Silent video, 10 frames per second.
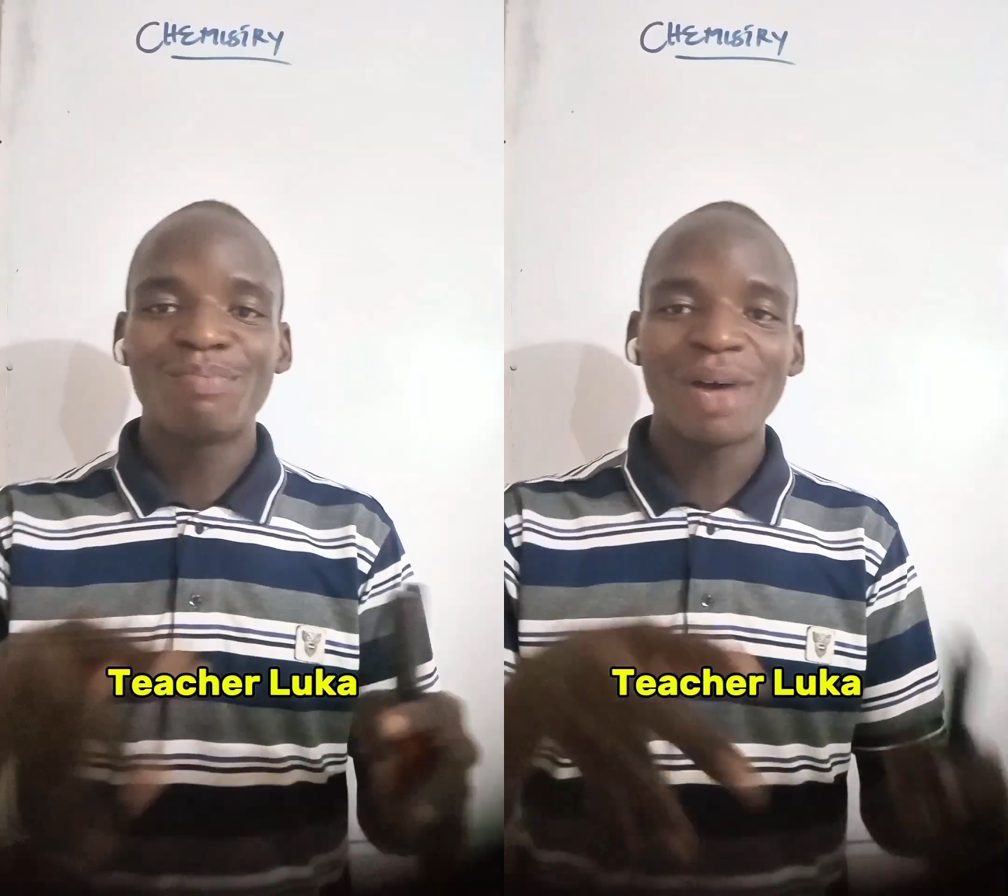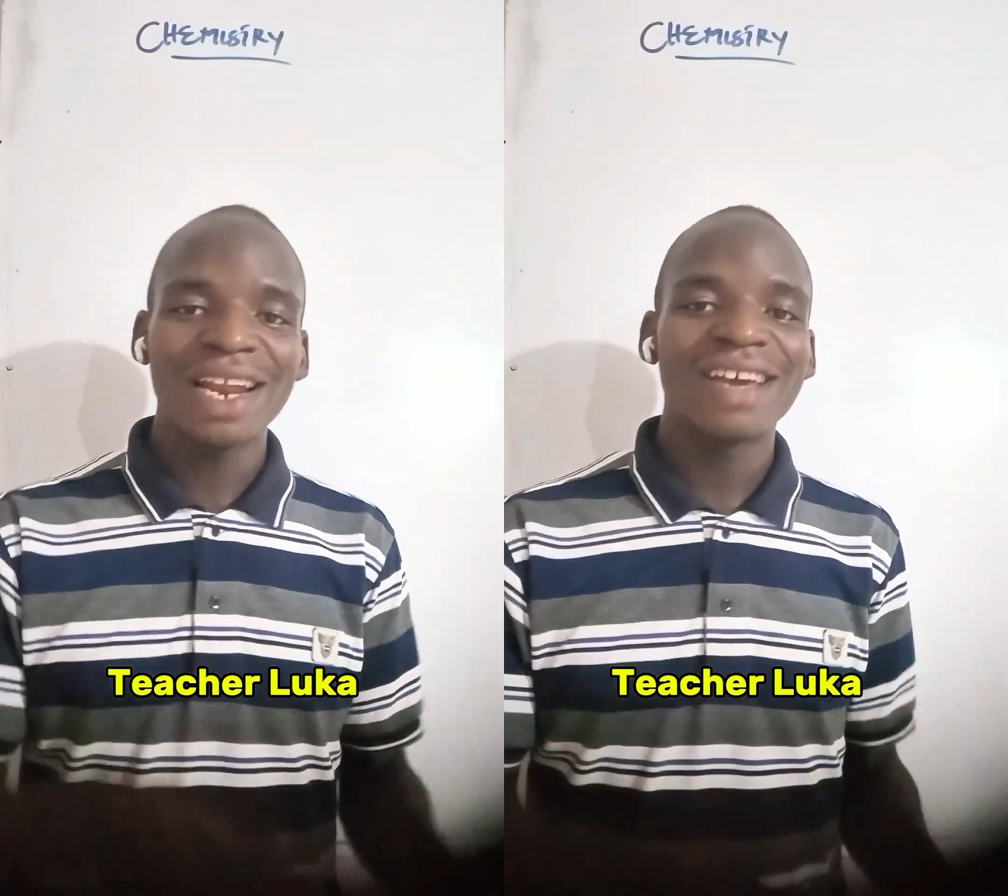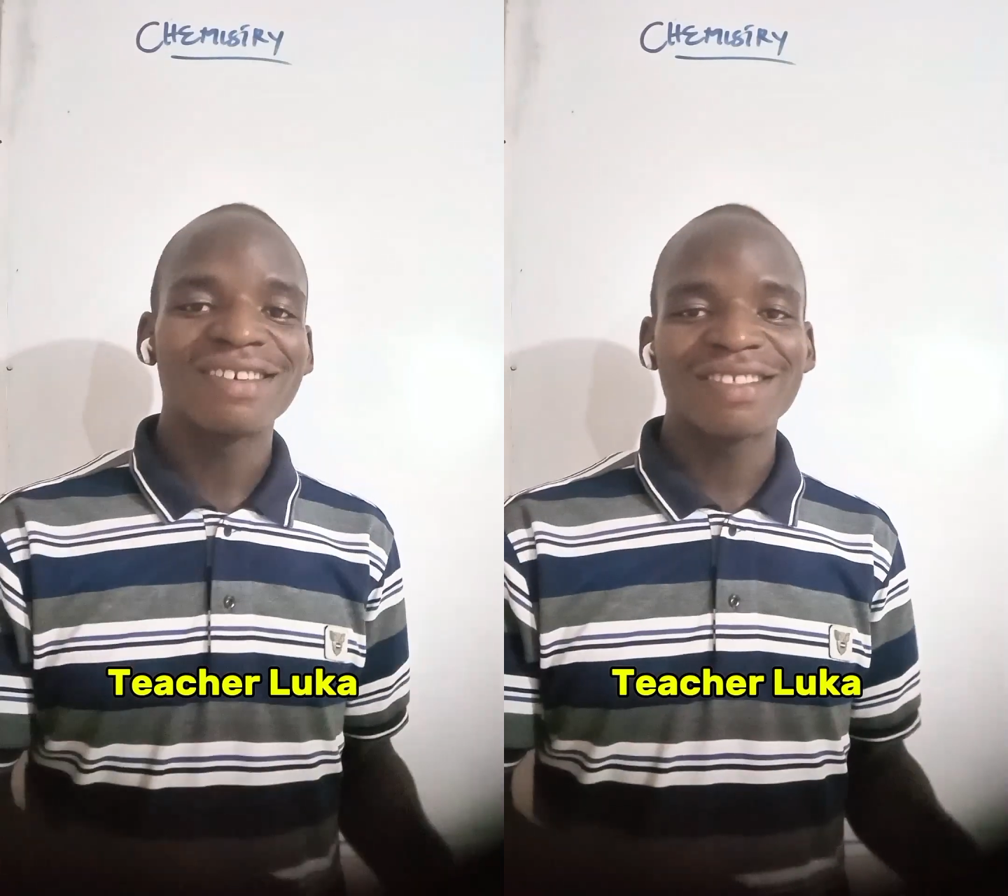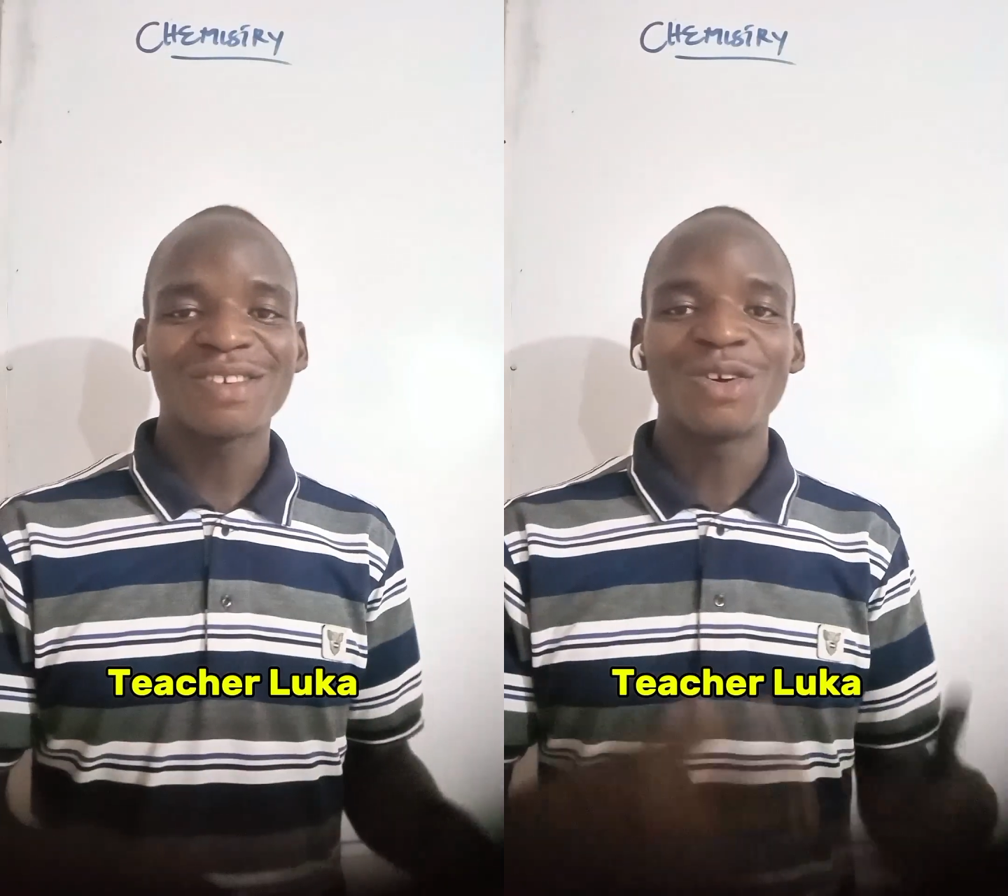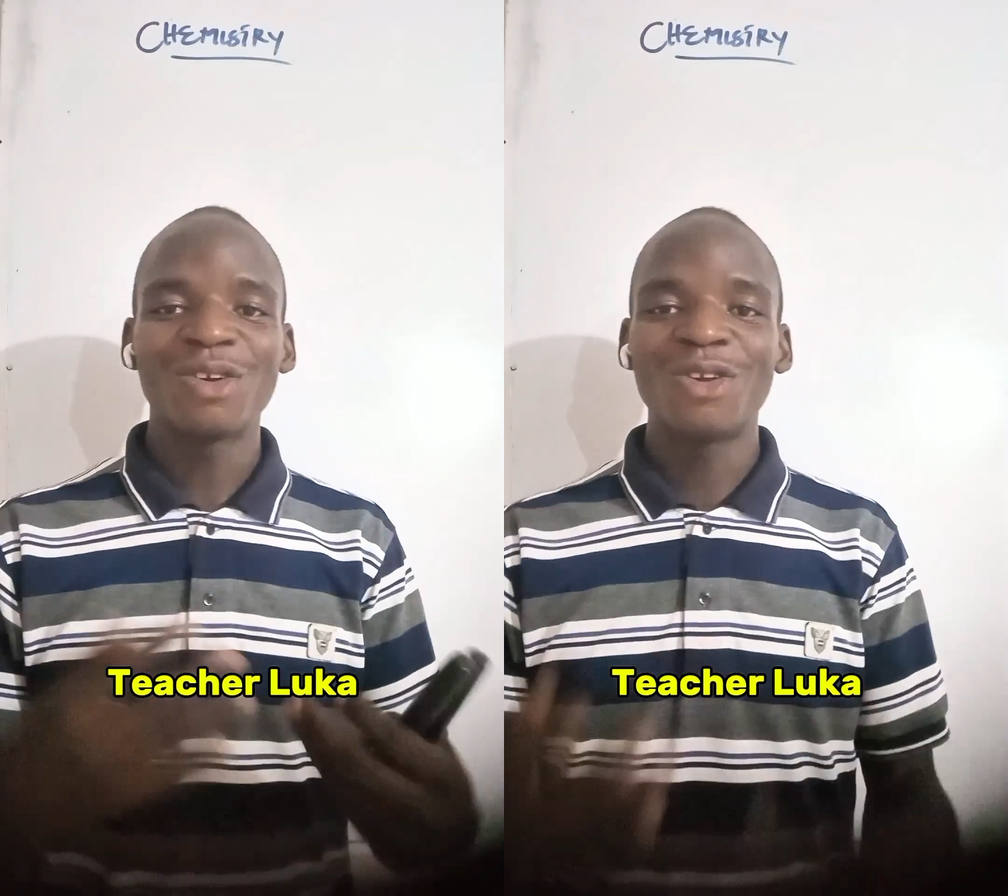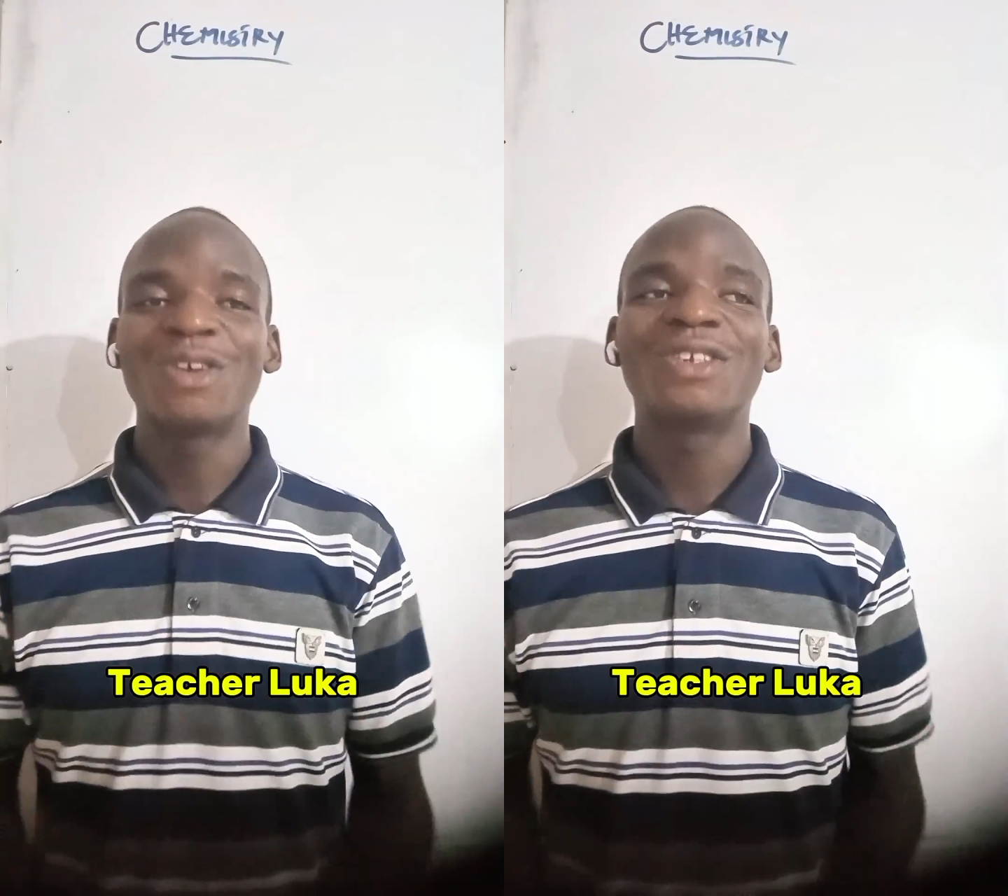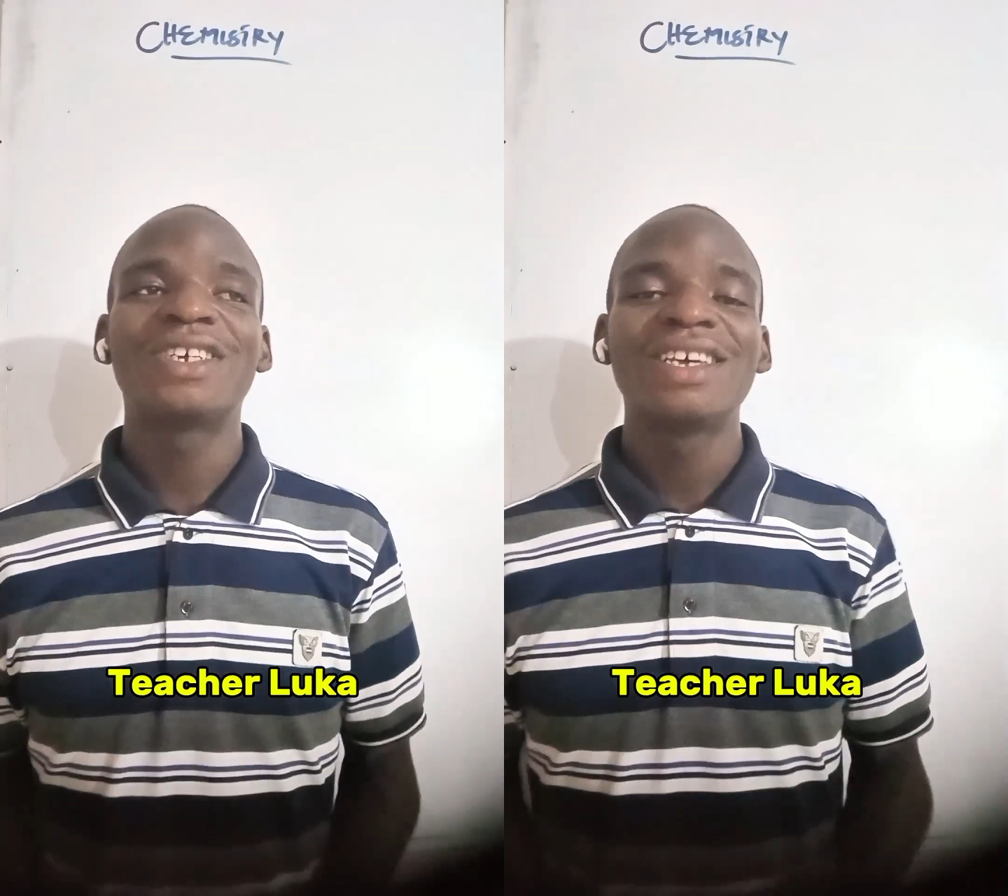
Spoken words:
balanced or not.